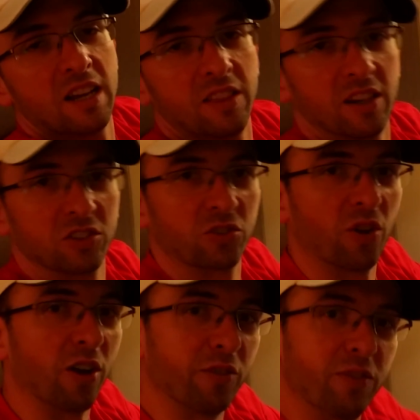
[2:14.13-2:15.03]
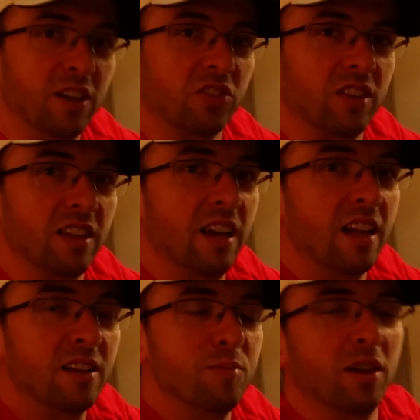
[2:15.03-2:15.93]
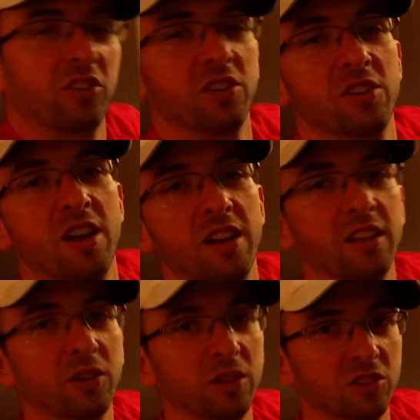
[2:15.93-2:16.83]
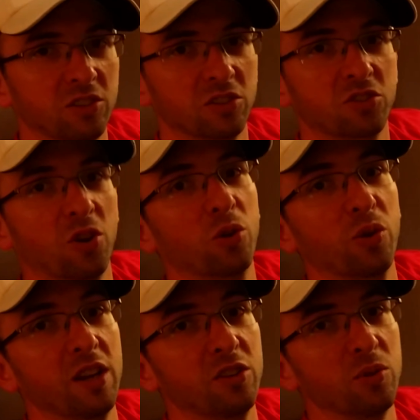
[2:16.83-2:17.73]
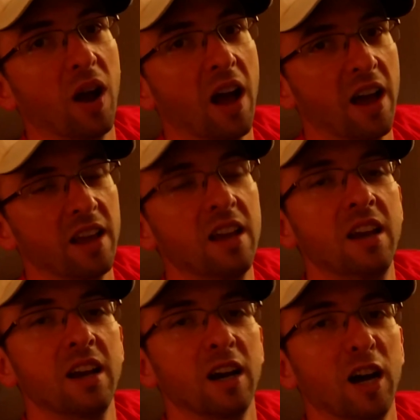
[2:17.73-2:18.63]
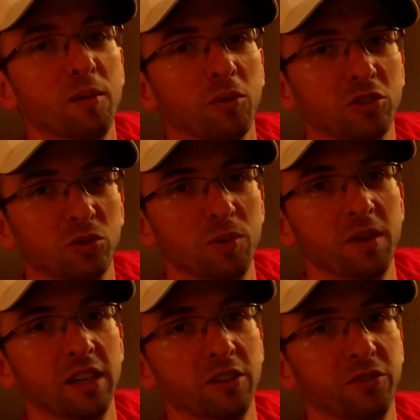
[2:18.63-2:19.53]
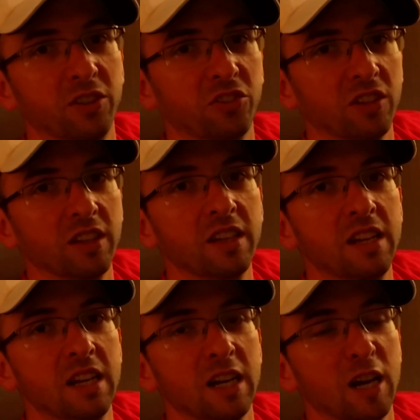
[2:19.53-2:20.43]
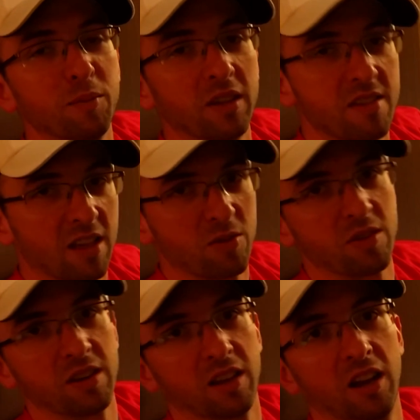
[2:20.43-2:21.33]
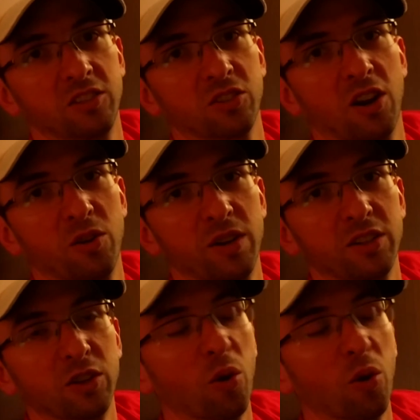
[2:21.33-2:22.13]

And then a strong finish at the end to make sure you're not increasing your stroke rate too high or swimming inefficiently, because that's just going to cause your heart rate to go